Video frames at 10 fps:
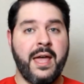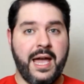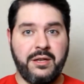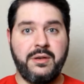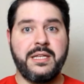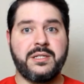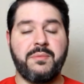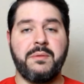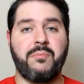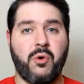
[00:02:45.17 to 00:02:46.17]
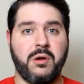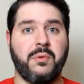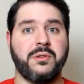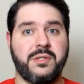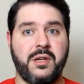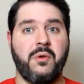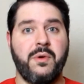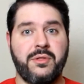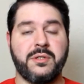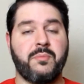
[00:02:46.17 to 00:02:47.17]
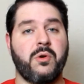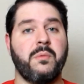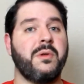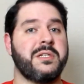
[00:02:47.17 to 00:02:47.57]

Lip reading: And you need something portable to go with those portable